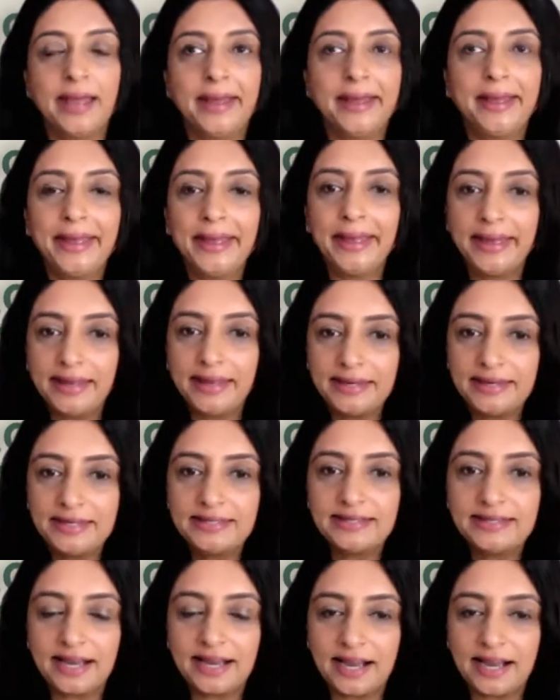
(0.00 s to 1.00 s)
And
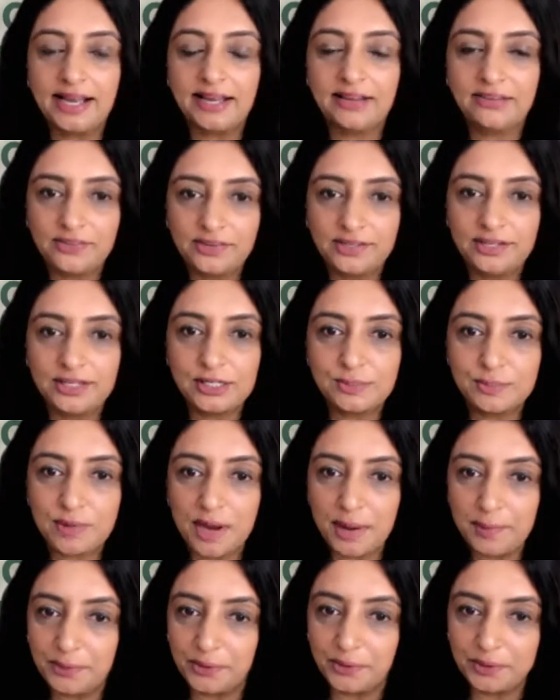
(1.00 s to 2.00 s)
I finished my
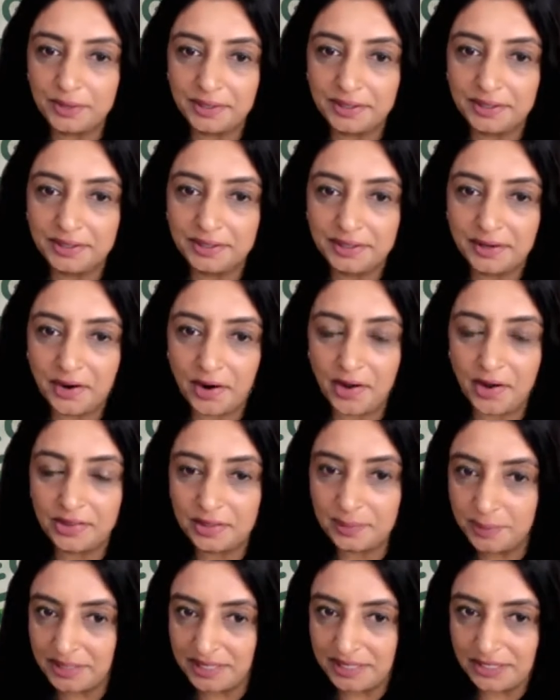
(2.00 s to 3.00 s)
book on the
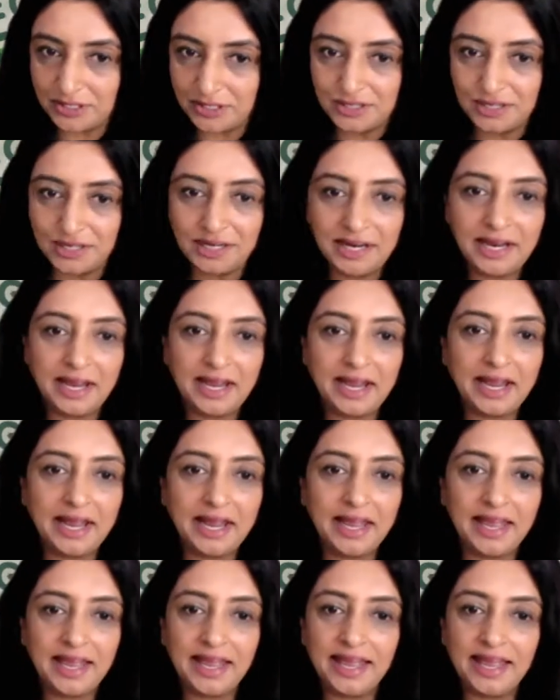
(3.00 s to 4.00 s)
beach,
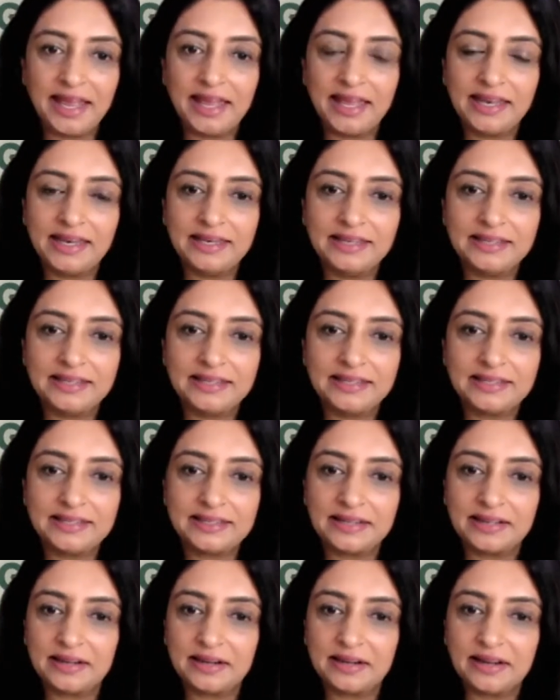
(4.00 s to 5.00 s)
and
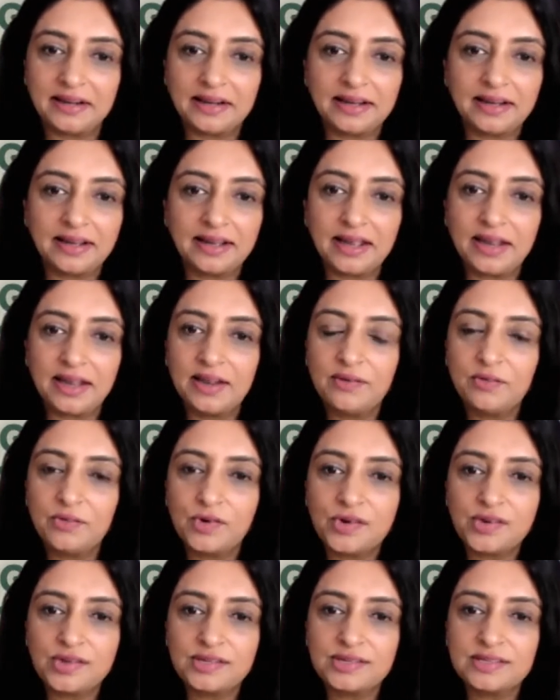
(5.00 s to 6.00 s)
it
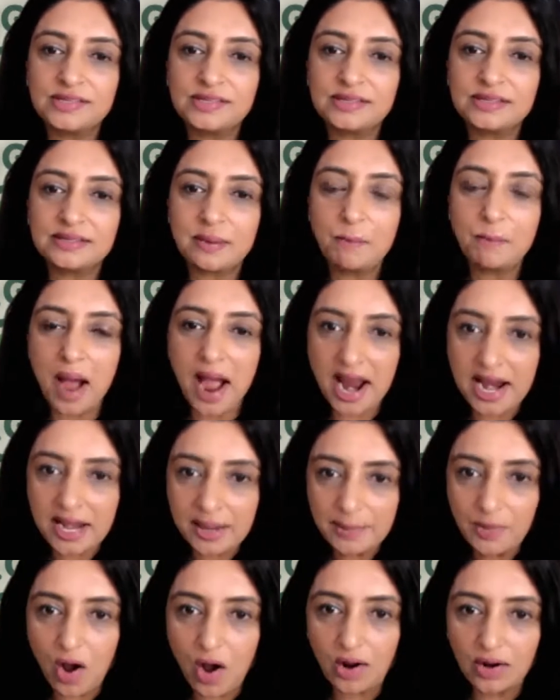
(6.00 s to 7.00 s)
was
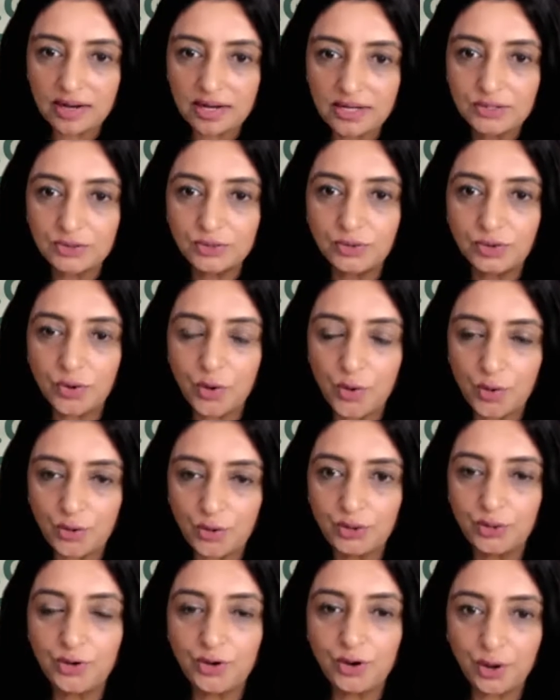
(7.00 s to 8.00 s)
mind-boggling to go
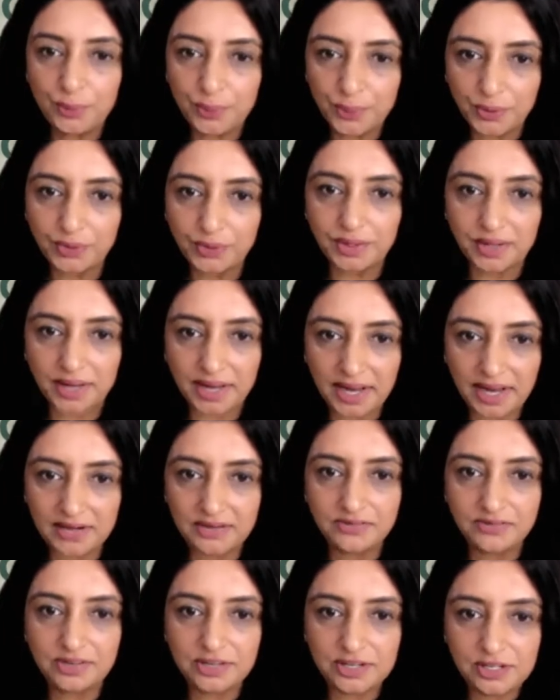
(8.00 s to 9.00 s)
through your book
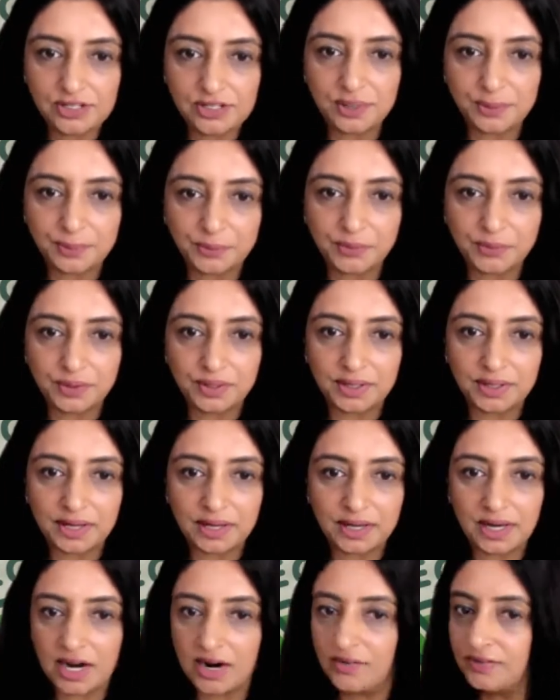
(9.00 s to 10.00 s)
and finish the book.
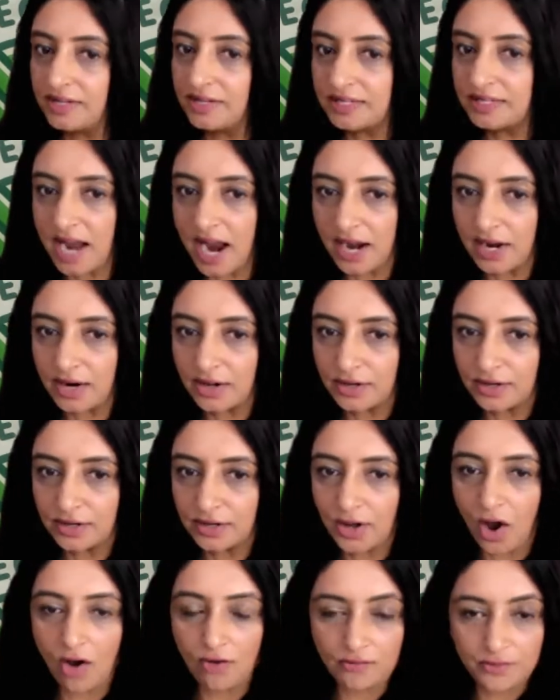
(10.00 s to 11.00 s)
Love the
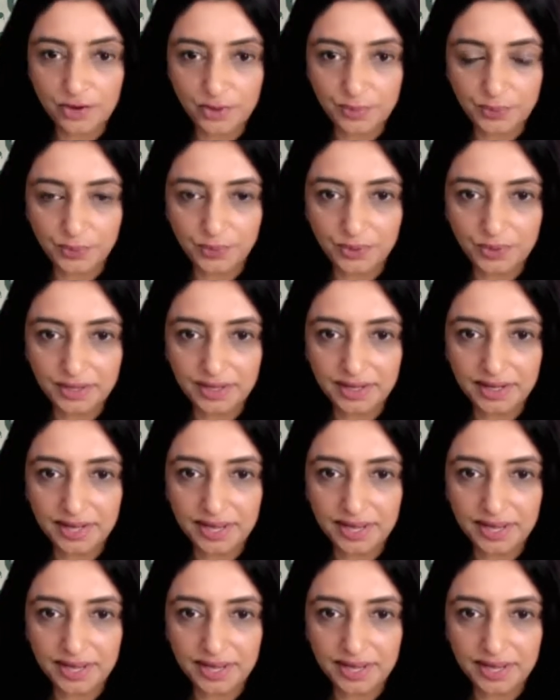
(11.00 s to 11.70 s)
title of your book